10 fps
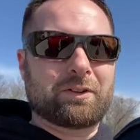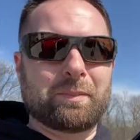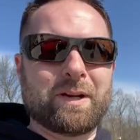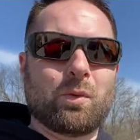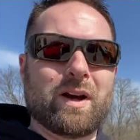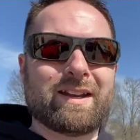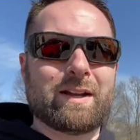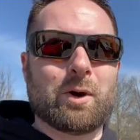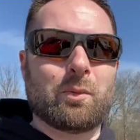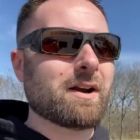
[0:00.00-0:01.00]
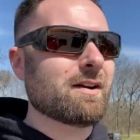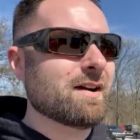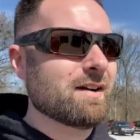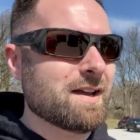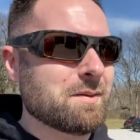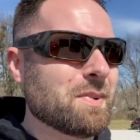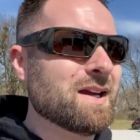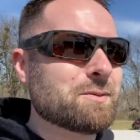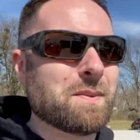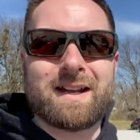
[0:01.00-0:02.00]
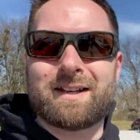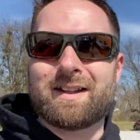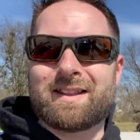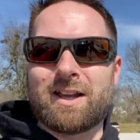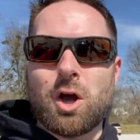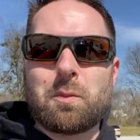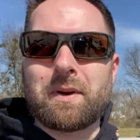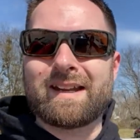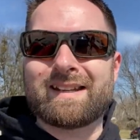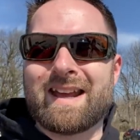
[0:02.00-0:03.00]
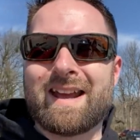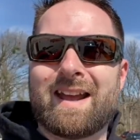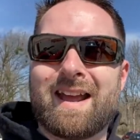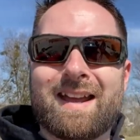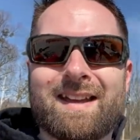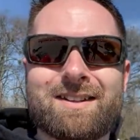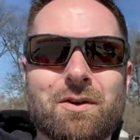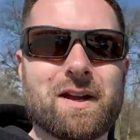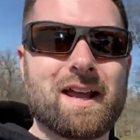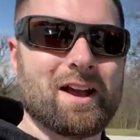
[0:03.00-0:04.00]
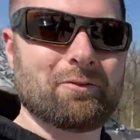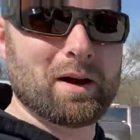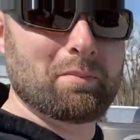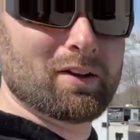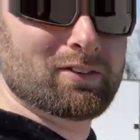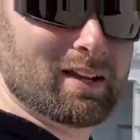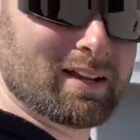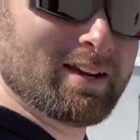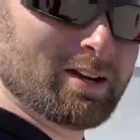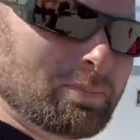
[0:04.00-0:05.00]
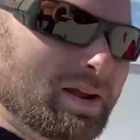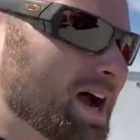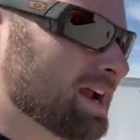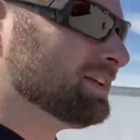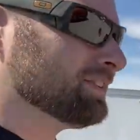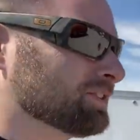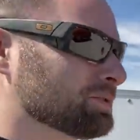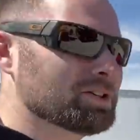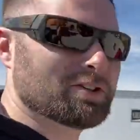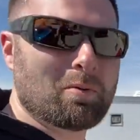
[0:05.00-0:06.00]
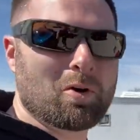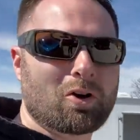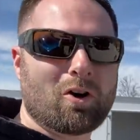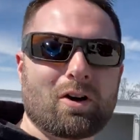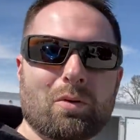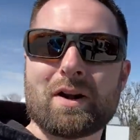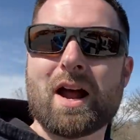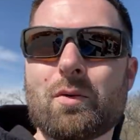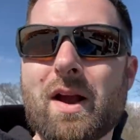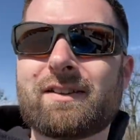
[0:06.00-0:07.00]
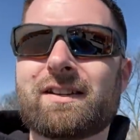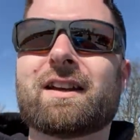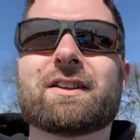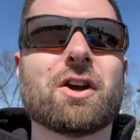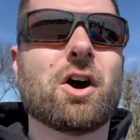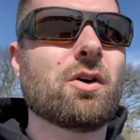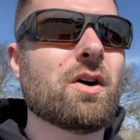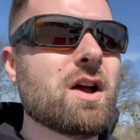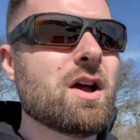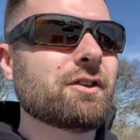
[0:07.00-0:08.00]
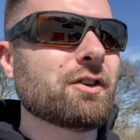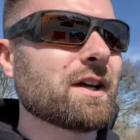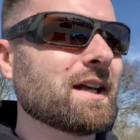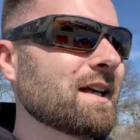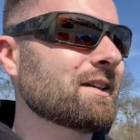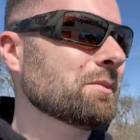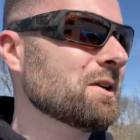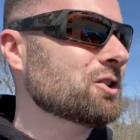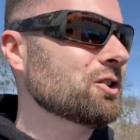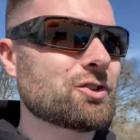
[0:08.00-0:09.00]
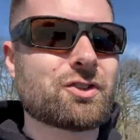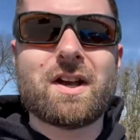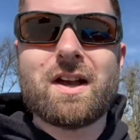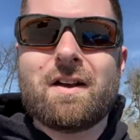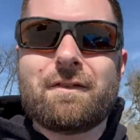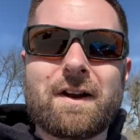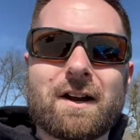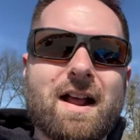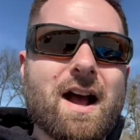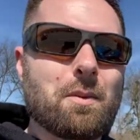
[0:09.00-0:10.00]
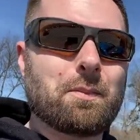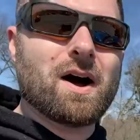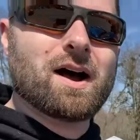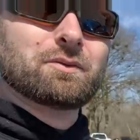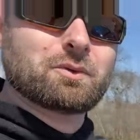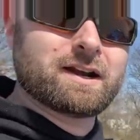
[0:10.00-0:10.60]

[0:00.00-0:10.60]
a bit windy, but we're here at Beech Bend, the opening day, and we have my Mustang here behind us, the twin turbo car. We're not racing it though, so gonna get some issues figured out, but we're